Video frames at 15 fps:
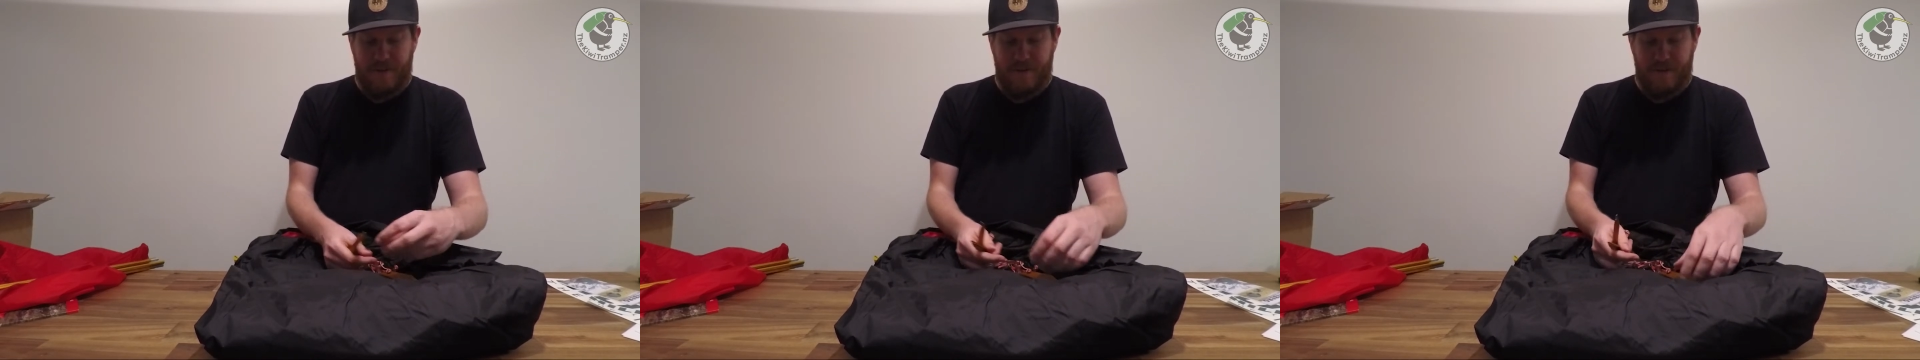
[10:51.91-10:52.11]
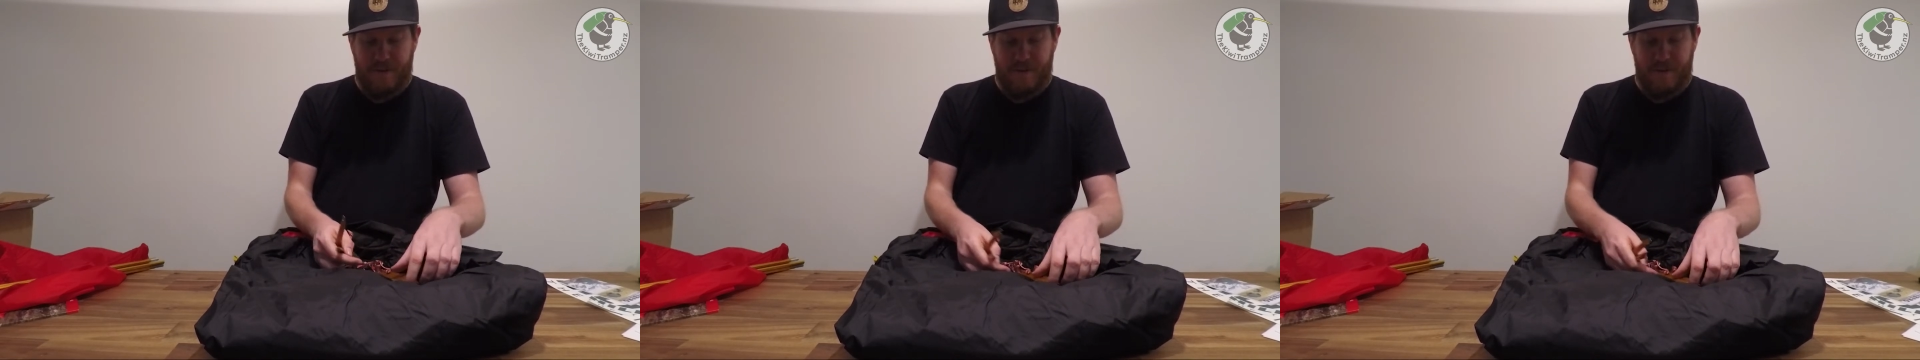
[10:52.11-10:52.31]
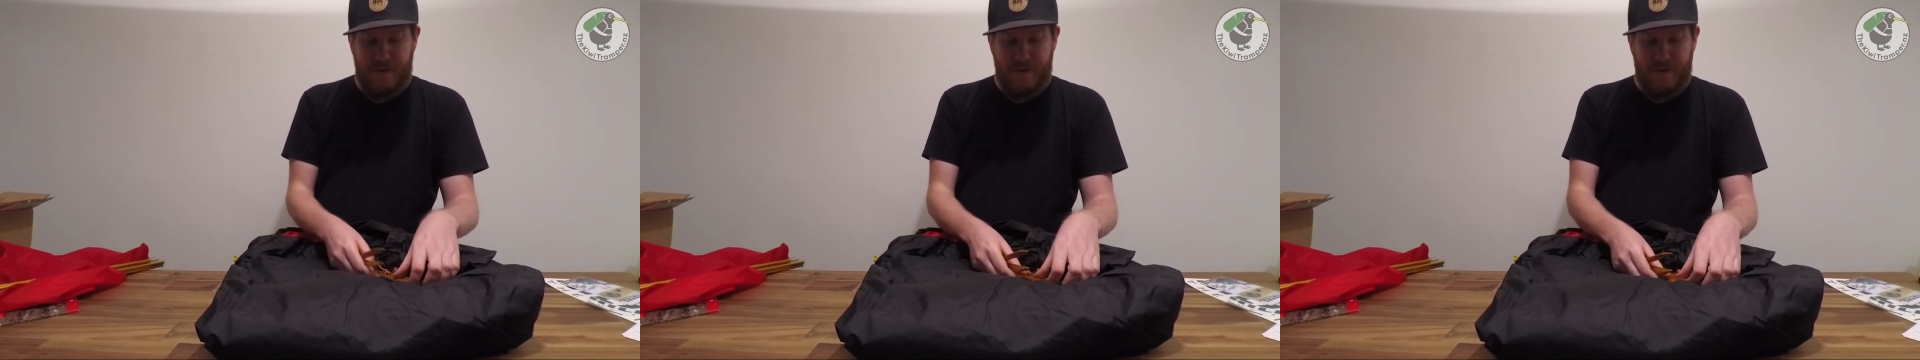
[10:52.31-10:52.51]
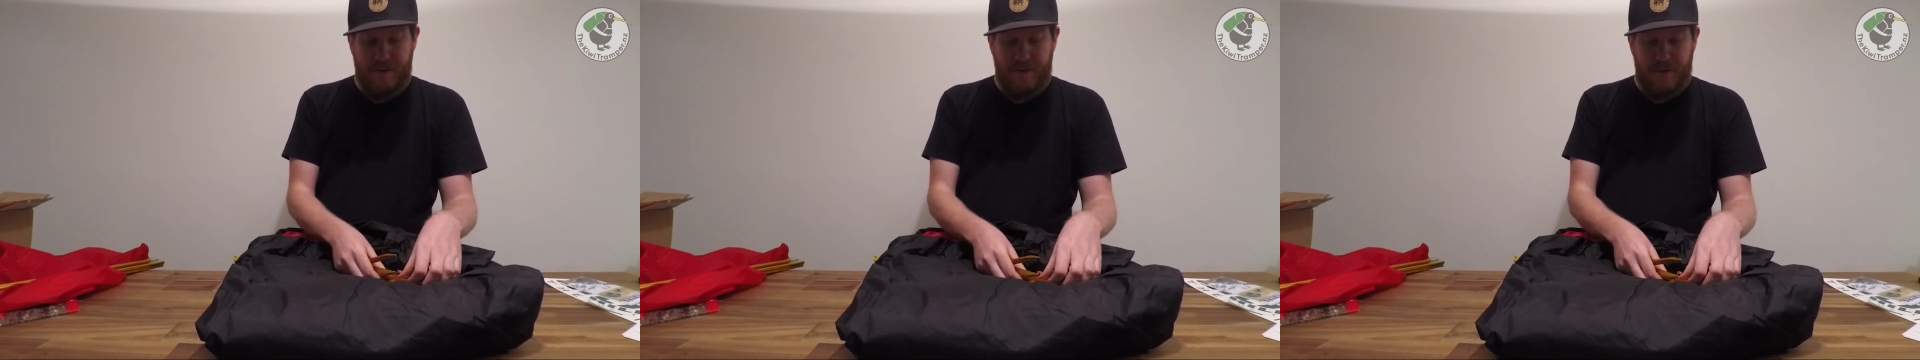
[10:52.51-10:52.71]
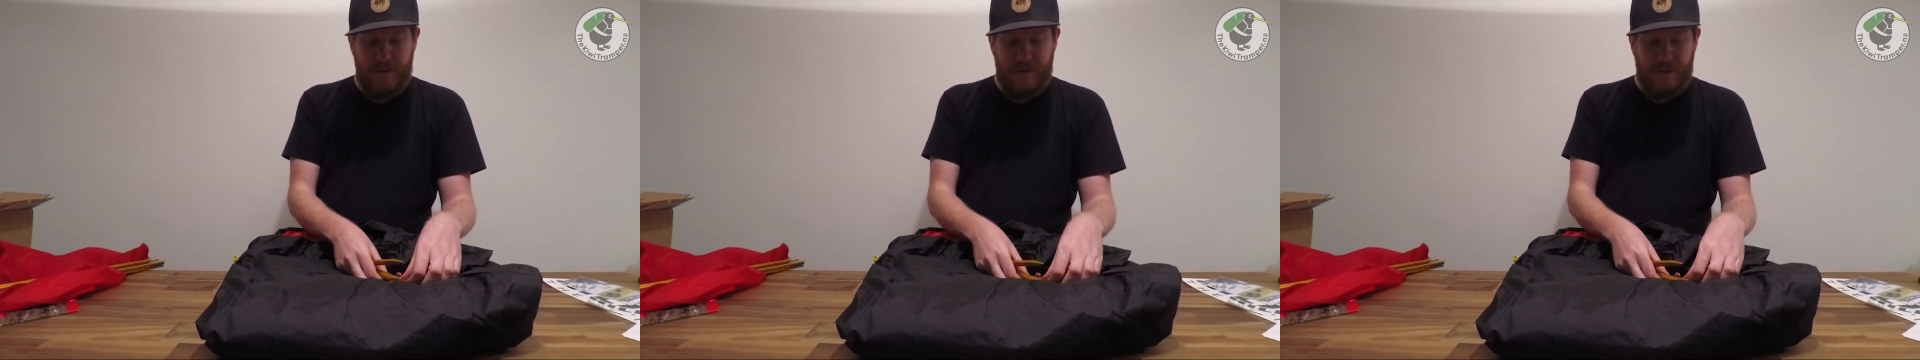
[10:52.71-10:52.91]
4,
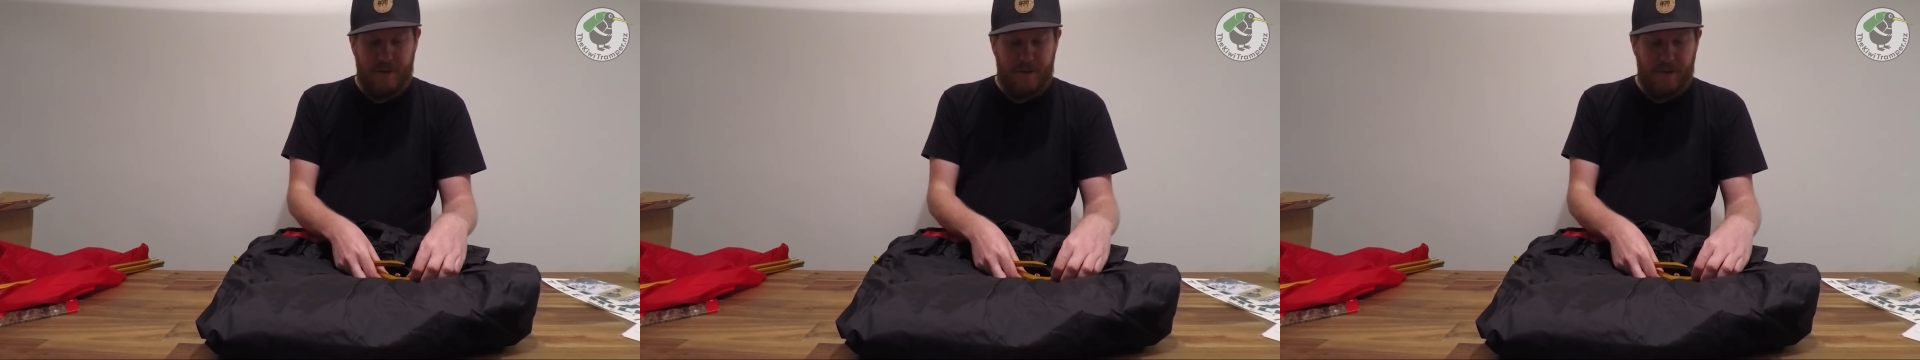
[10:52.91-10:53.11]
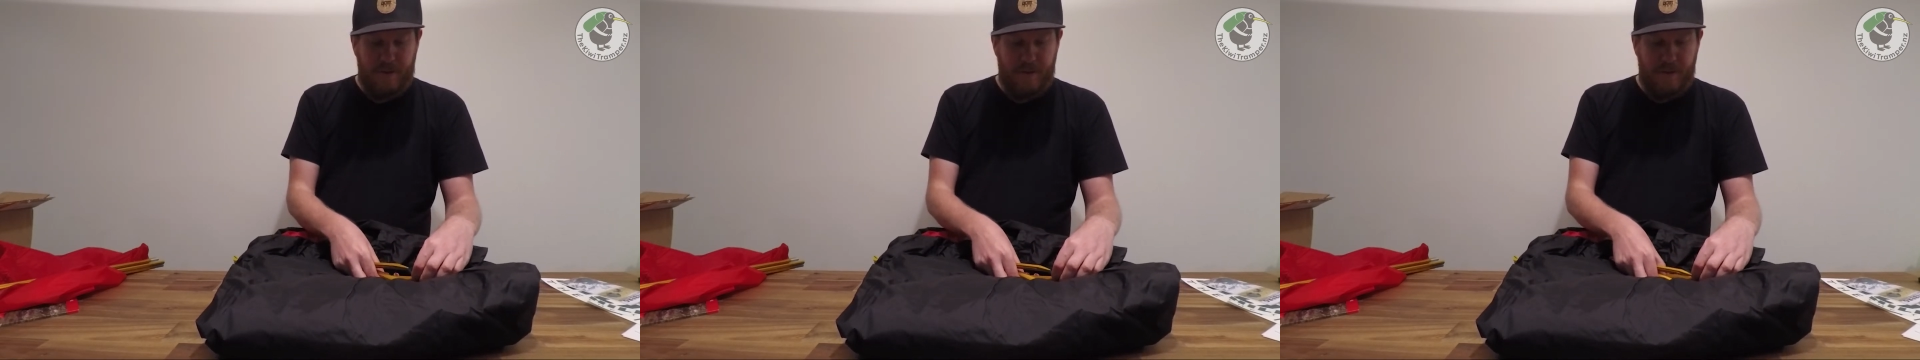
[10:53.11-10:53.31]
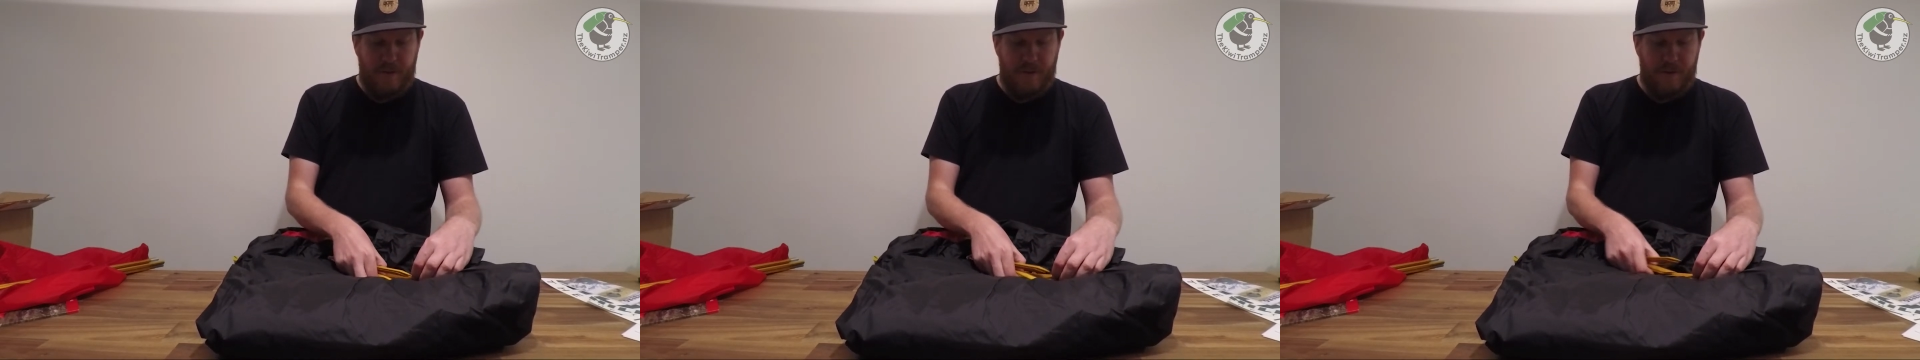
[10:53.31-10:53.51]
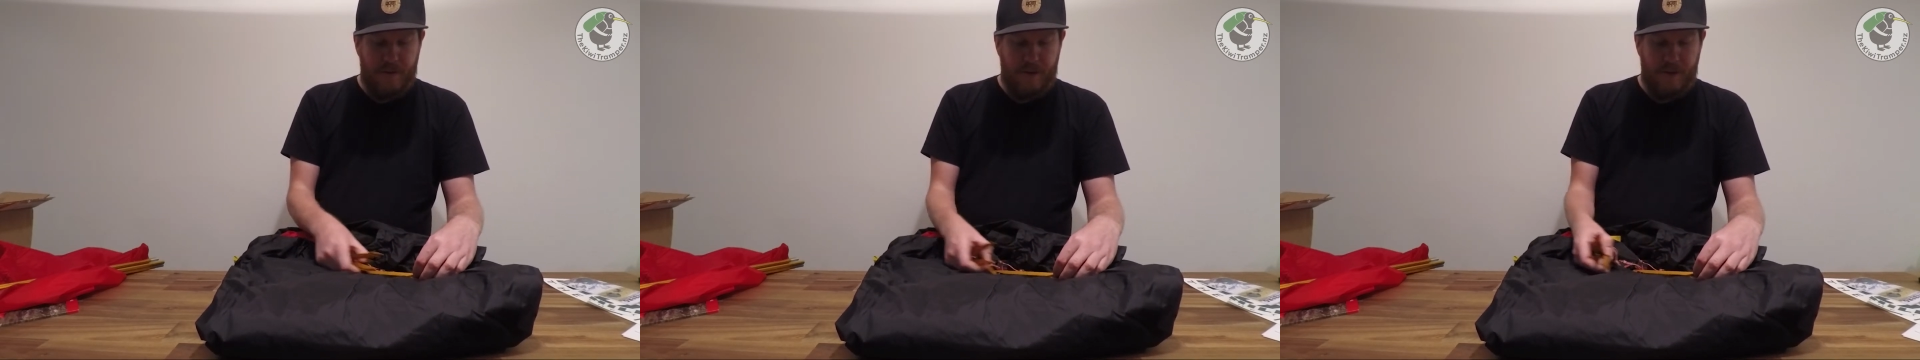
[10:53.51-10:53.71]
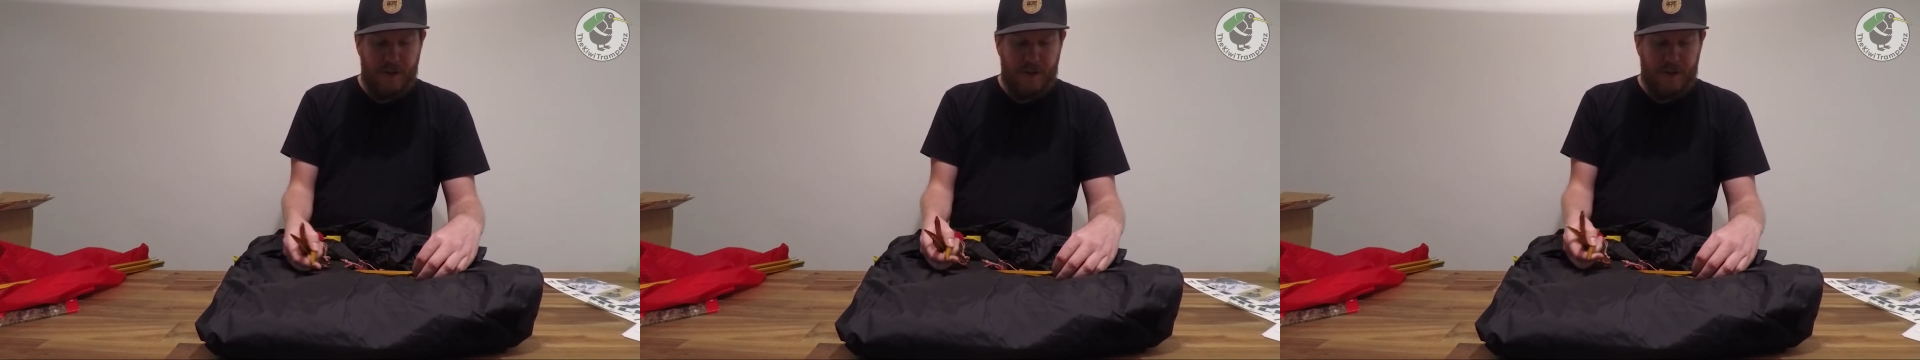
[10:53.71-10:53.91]

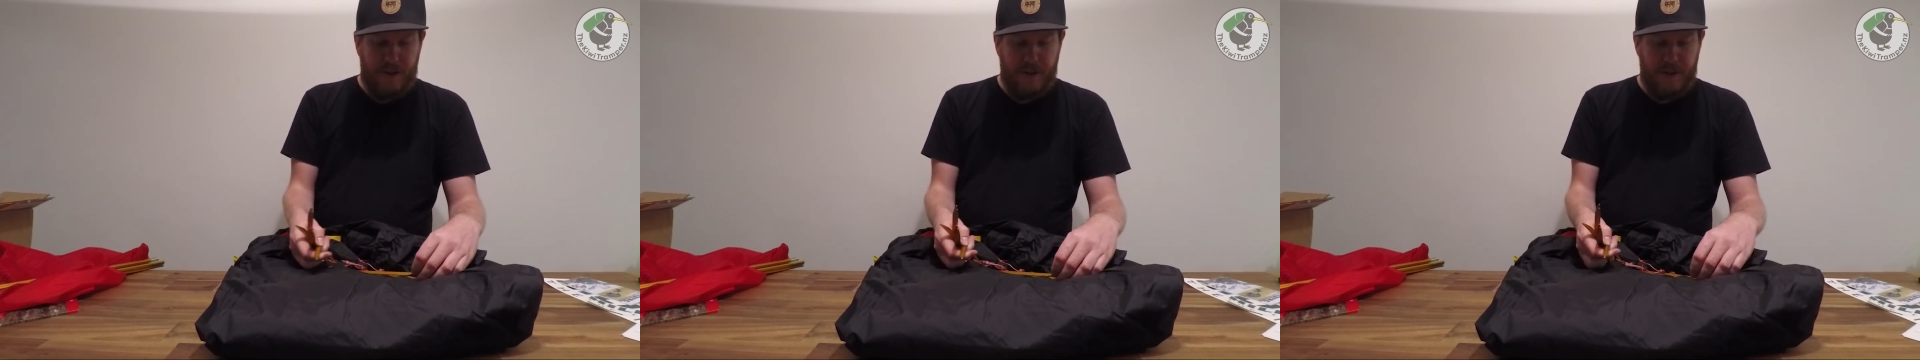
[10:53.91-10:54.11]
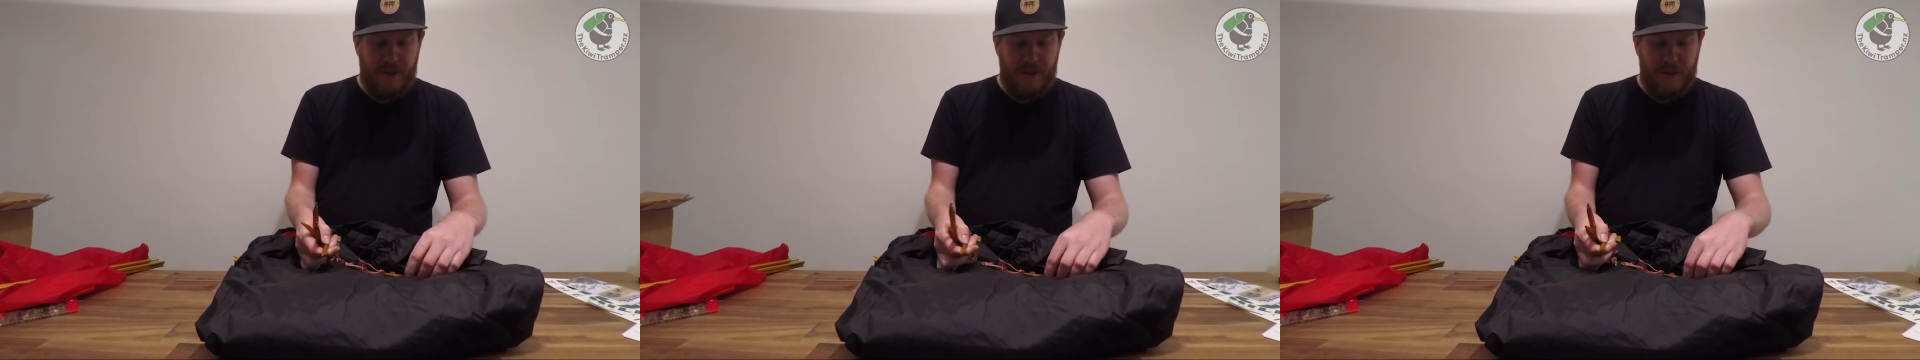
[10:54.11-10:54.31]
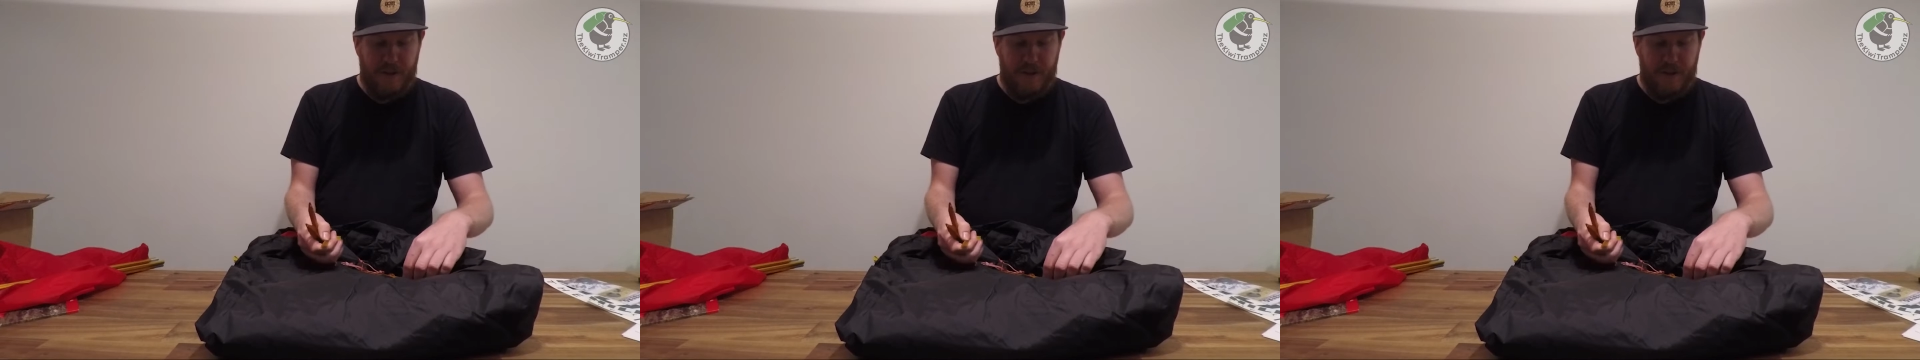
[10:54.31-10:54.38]
6,